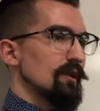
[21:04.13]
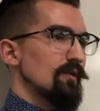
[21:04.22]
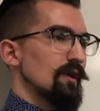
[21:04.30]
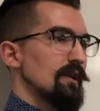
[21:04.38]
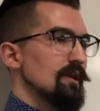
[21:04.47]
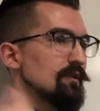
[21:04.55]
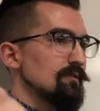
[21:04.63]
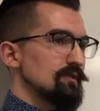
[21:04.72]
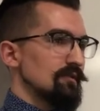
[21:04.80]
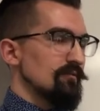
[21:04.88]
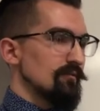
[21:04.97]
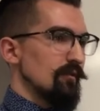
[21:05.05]
know how to use
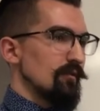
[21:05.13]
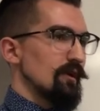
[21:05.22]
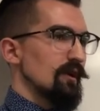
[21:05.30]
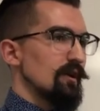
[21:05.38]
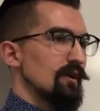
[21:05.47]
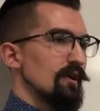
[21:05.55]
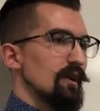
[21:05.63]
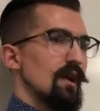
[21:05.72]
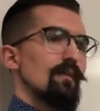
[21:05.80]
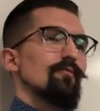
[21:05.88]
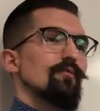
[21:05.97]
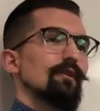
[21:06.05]
it for uh, uh,
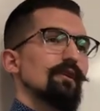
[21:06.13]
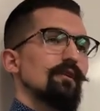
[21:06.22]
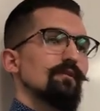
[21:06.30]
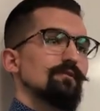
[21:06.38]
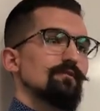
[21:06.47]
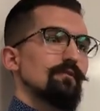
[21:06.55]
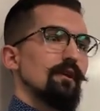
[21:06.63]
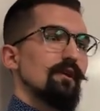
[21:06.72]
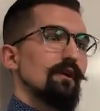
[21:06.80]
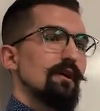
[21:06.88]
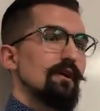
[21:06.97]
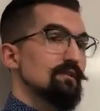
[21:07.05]
hammering nails, right?
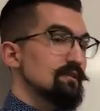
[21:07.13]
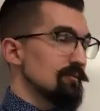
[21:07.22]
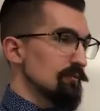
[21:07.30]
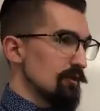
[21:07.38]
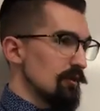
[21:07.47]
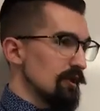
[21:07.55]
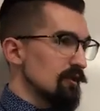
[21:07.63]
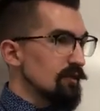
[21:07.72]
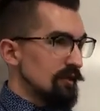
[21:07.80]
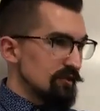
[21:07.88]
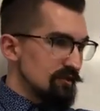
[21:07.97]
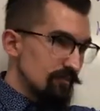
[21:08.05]
Similarly,
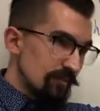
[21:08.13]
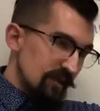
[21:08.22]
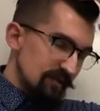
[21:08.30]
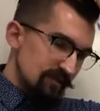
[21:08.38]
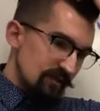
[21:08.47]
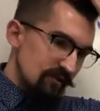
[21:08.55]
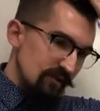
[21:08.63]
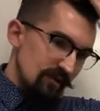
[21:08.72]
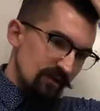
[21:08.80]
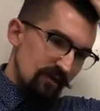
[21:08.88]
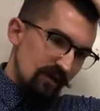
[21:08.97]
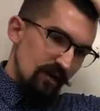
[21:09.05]
like the chimpanzee,
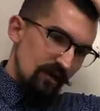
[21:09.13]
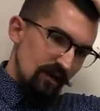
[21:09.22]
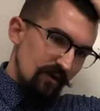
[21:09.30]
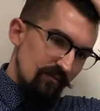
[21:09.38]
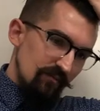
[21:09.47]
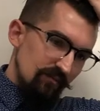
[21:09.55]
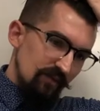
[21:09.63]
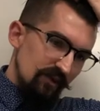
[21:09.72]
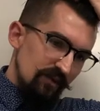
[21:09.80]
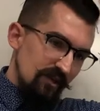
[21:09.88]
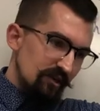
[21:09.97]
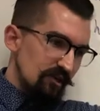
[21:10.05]
uh,
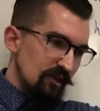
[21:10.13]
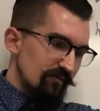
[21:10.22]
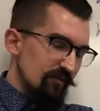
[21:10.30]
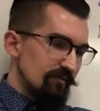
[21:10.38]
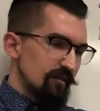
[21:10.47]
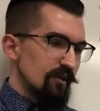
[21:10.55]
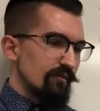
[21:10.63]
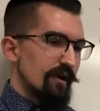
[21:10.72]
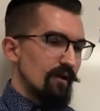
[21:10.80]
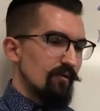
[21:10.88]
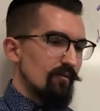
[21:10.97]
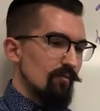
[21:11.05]
they couldn't even figure
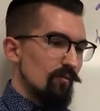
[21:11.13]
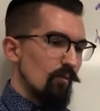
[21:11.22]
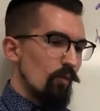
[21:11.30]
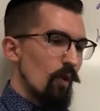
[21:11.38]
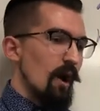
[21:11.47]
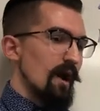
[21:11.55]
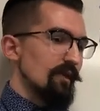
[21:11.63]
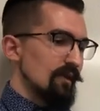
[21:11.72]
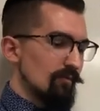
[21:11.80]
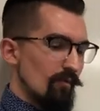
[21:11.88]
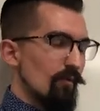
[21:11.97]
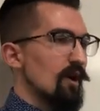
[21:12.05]
out why they
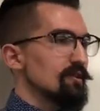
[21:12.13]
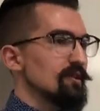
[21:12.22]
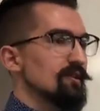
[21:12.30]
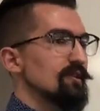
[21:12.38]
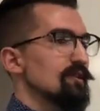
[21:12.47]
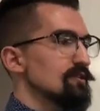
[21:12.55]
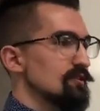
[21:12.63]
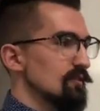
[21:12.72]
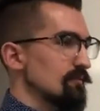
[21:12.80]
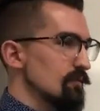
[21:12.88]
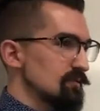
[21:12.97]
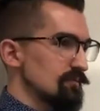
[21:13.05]
were washing the dish in the
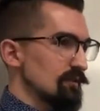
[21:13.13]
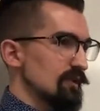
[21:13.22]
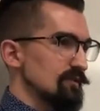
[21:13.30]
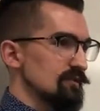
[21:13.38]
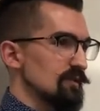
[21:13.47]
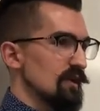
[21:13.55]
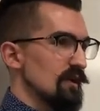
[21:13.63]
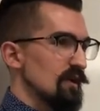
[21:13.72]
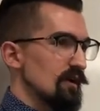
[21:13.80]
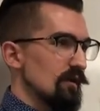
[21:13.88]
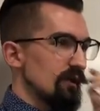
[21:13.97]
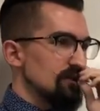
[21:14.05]
first place.
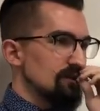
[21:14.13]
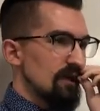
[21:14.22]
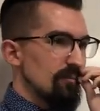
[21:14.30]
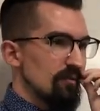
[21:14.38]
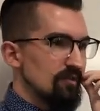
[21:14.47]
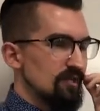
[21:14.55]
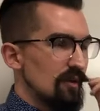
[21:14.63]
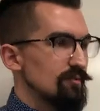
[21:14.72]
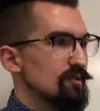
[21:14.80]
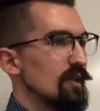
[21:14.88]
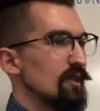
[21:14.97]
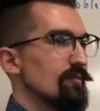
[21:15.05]
All right, so that
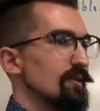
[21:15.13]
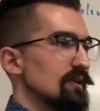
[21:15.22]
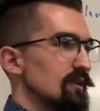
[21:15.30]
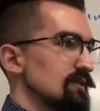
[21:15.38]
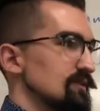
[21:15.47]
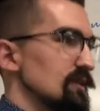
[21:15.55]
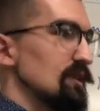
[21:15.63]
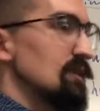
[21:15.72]
perception element is uh,